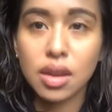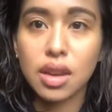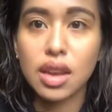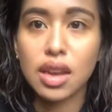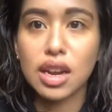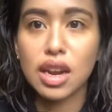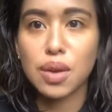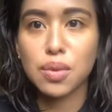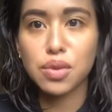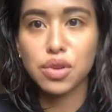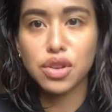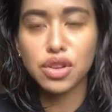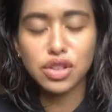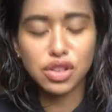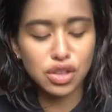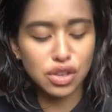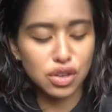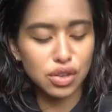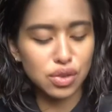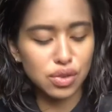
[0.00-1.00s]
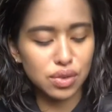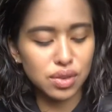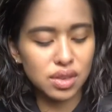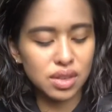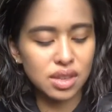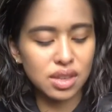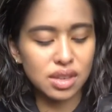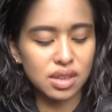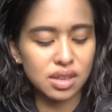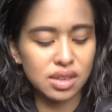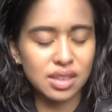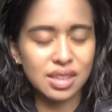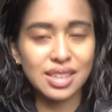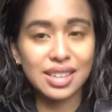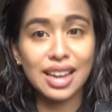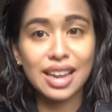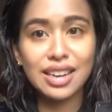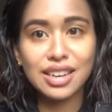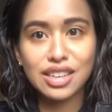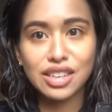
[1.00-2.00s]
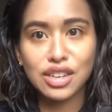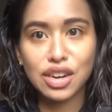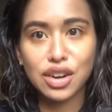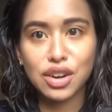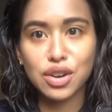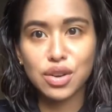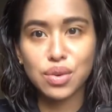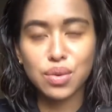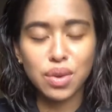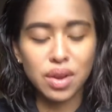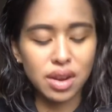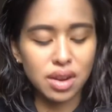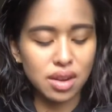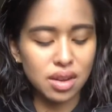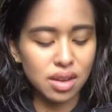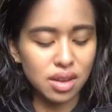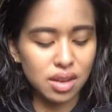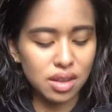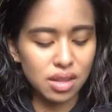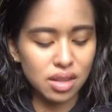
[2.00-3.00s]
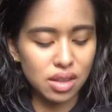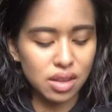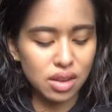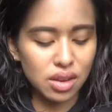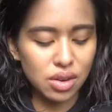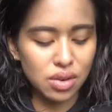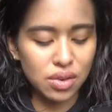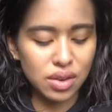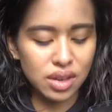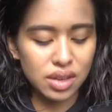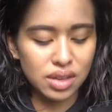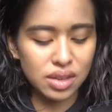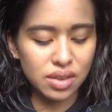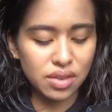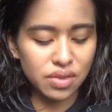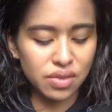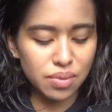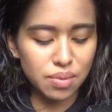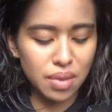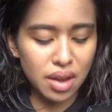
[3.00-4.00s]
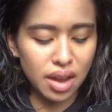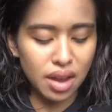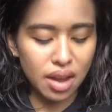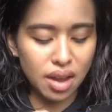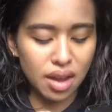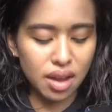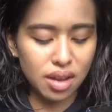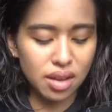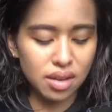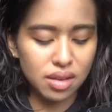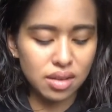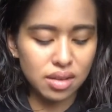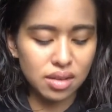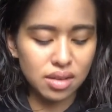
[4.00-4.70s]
Okay, now I'm going to use the slightly darker one in the crease of my eye.